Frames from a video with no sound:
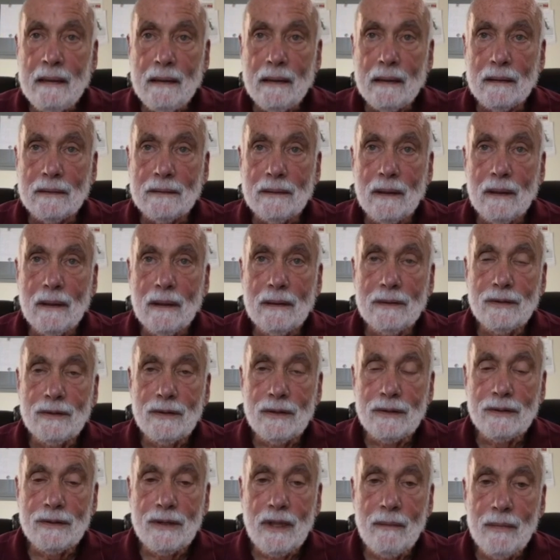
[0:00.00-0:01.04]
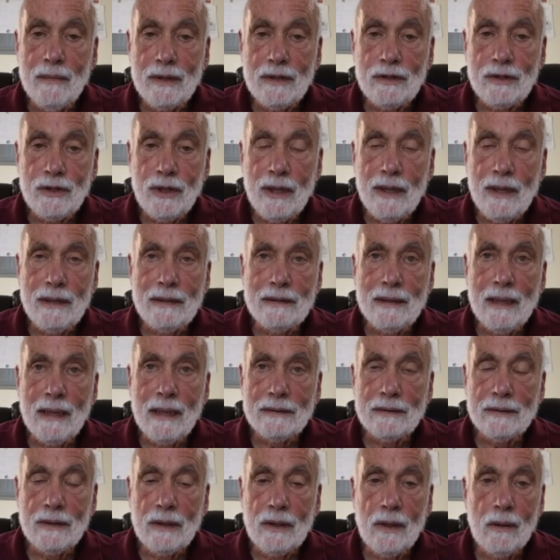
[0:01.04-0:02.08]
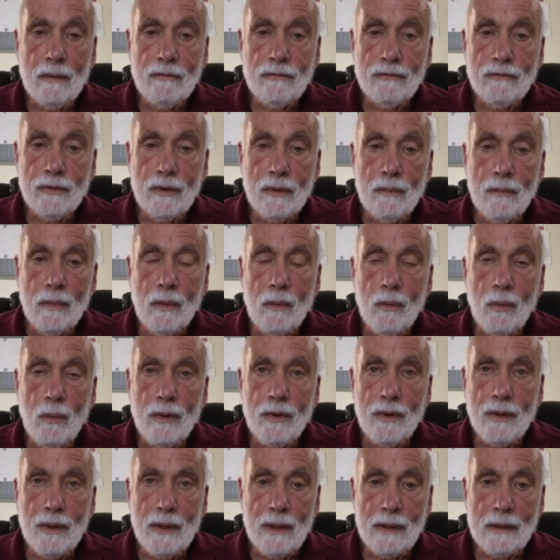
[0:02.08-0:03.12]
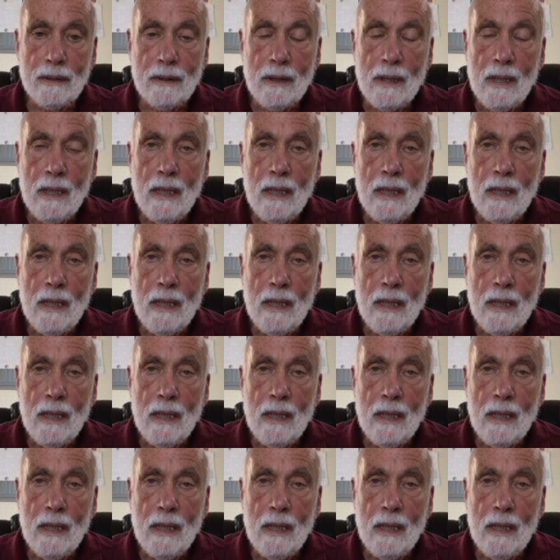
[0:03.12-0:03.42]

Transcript: a systemic change has to come from within.